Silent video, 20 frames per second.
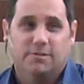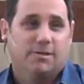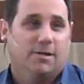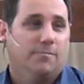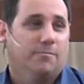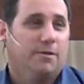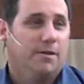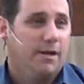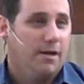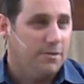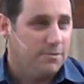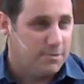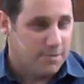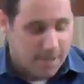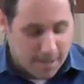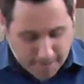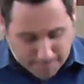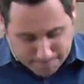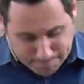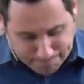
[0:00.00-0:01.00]
did something else
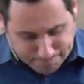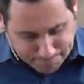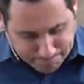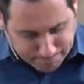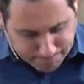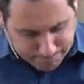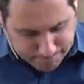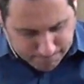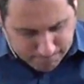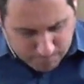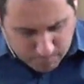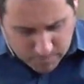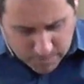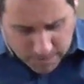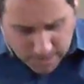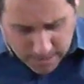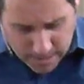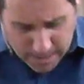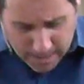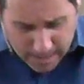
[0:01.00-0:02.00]
there.
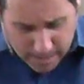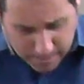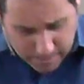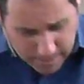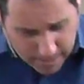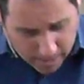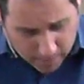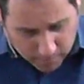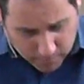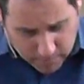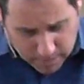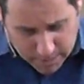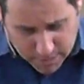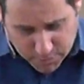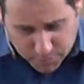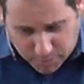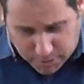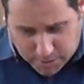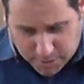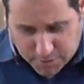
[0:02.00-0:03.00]
Now,
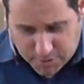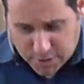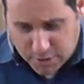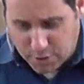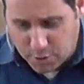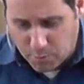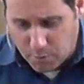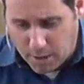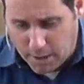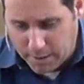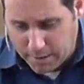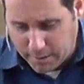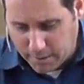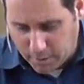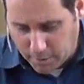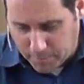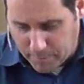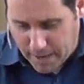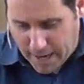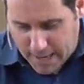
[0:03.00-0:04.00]
as we continue on in
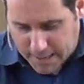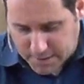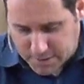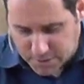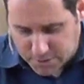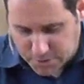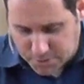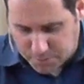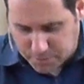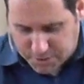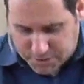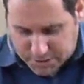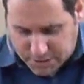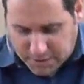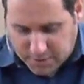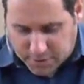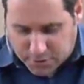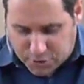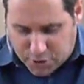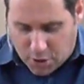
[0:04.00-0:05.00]
our passage, we
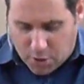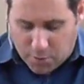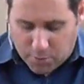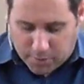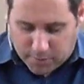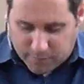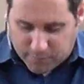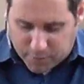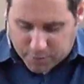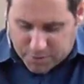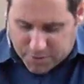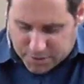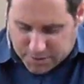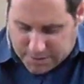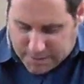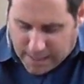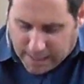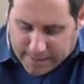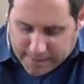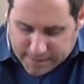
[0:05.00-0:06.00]
see the tone in
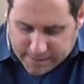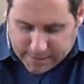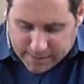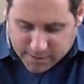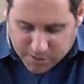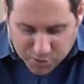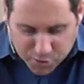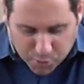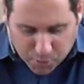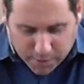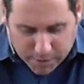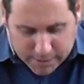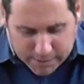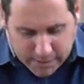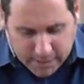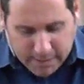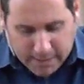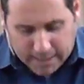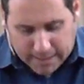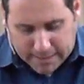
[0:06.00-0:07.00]
verses 19 and
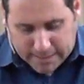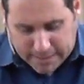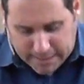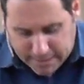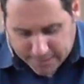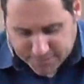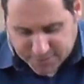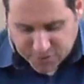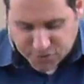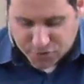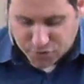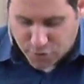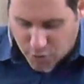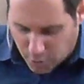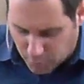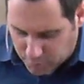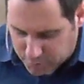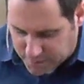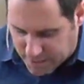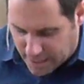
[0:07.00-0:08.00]
20. It leaves us
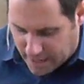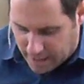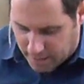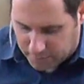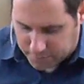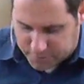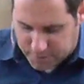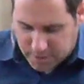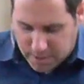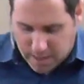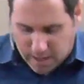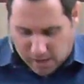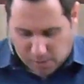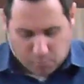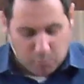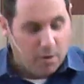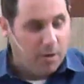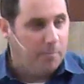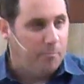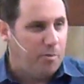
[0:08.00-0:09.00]
no doubt
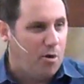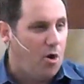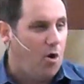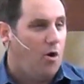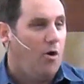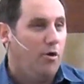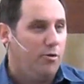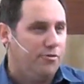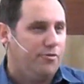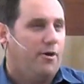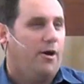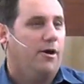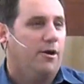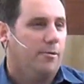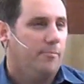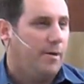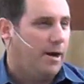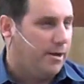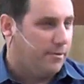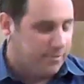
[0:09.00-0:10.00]
of what Paul thought
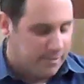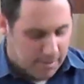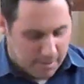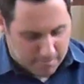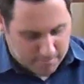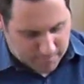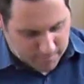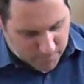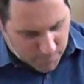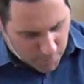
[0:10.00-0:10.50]
about them.